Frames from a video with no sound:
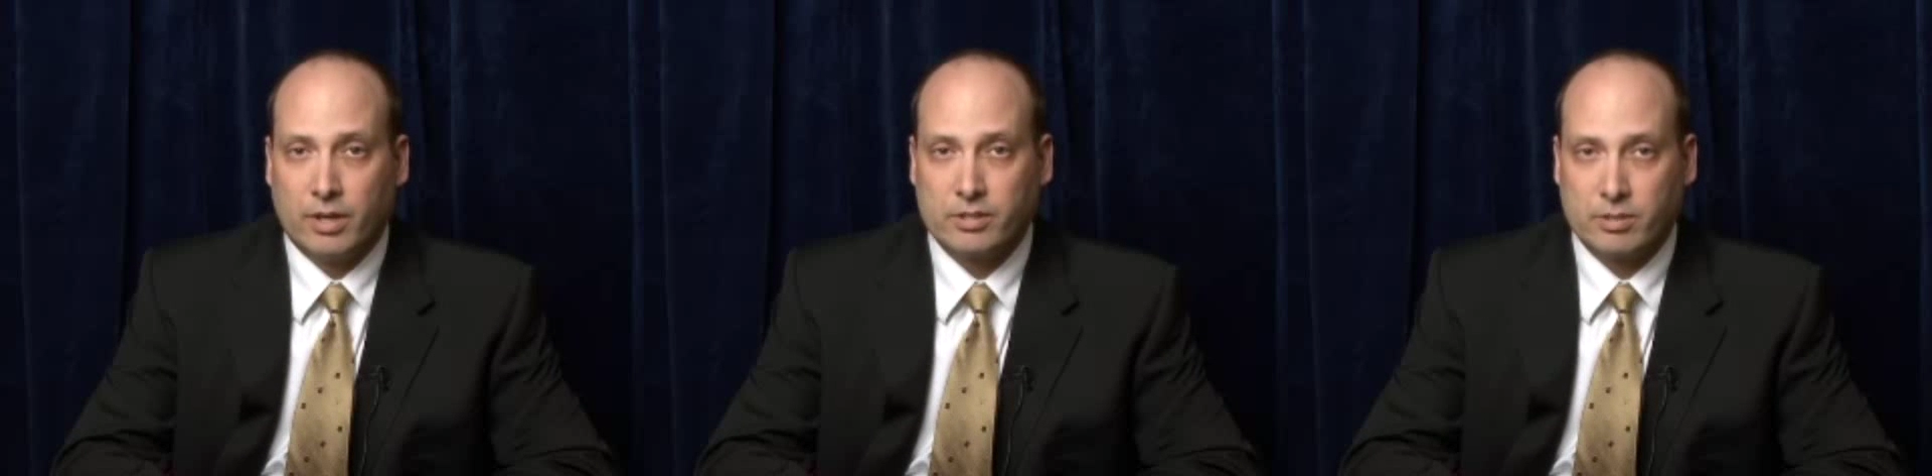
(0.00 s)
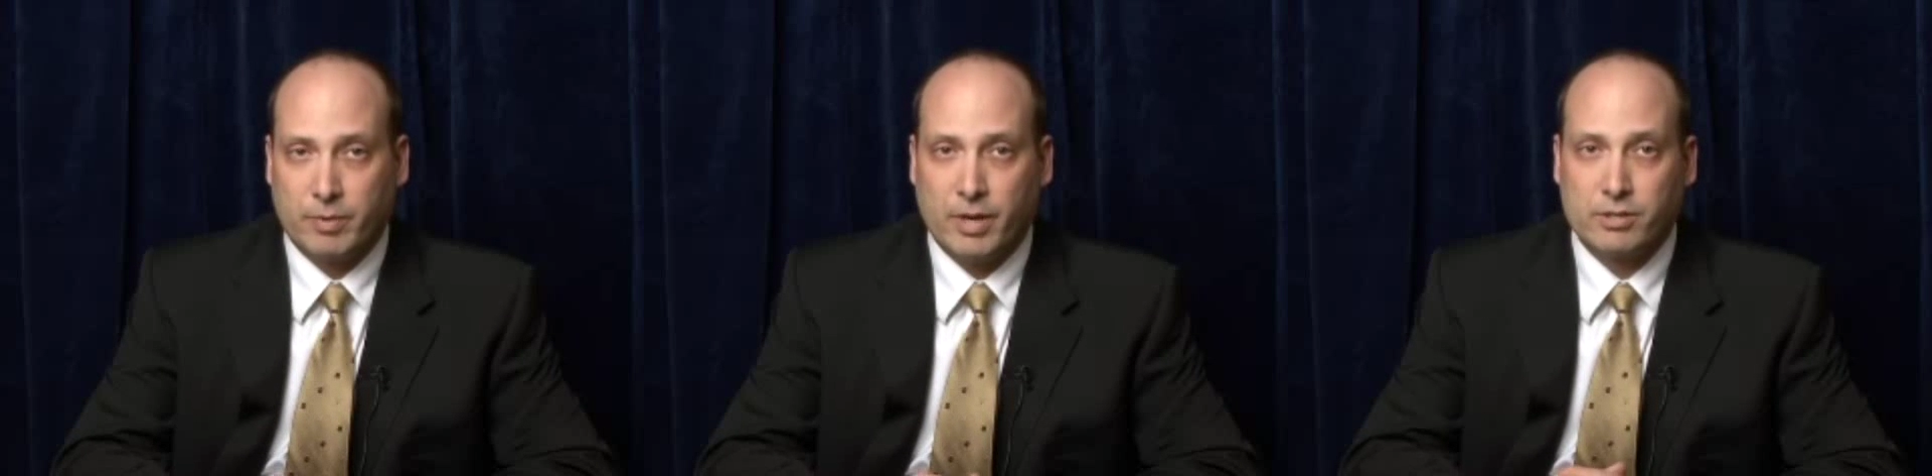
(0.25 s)

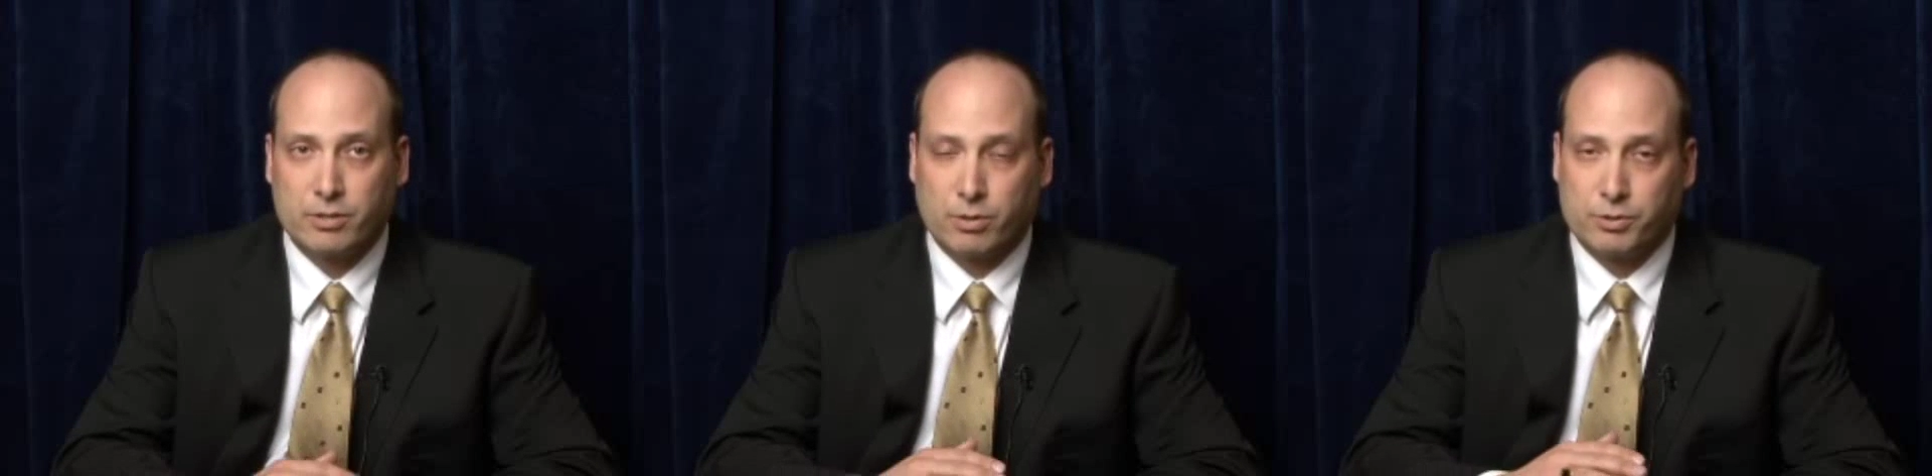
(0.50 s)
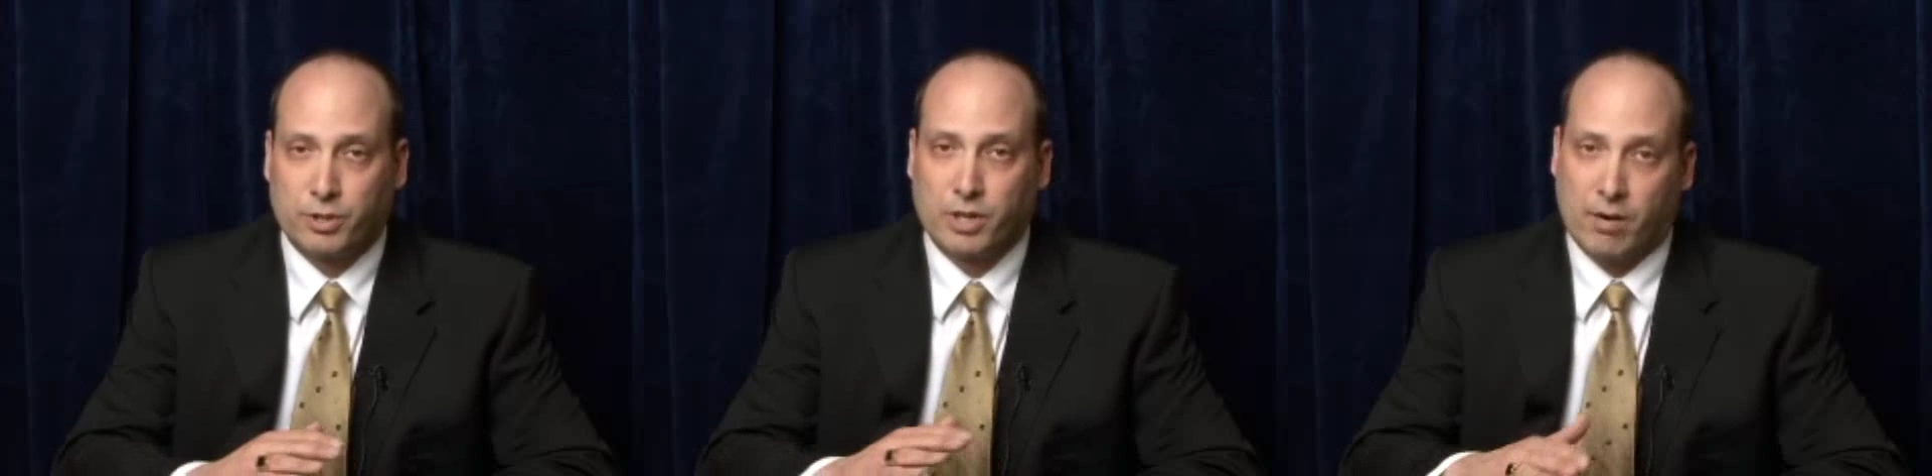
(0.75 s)
It's the page that shows your